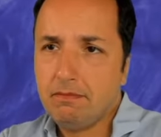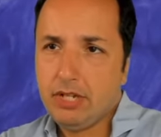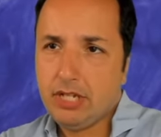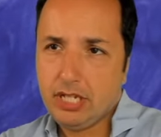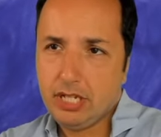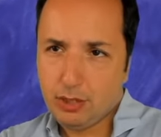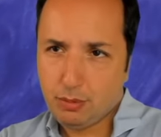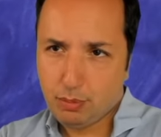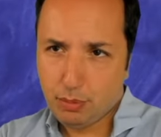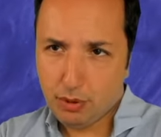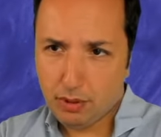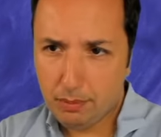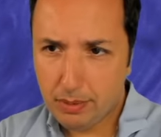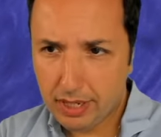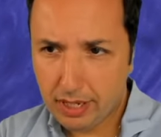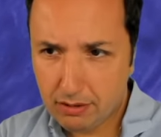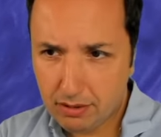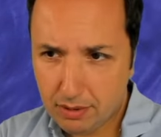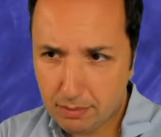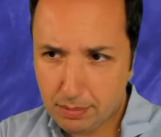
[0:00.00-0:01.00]
He's probably
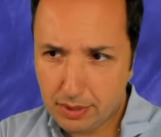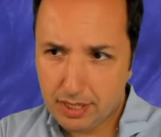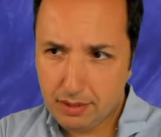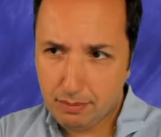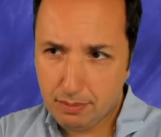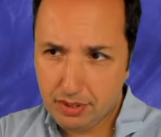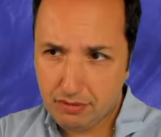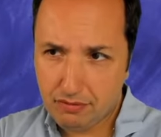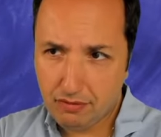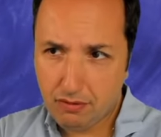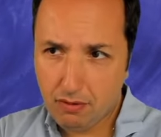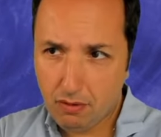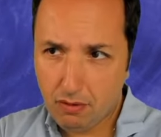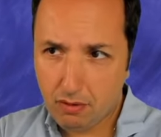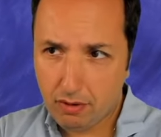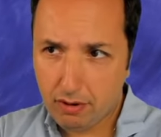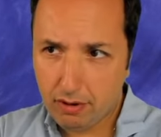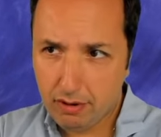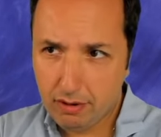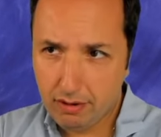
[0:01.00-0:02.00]
gonna play
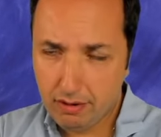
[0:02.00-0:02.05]
b4.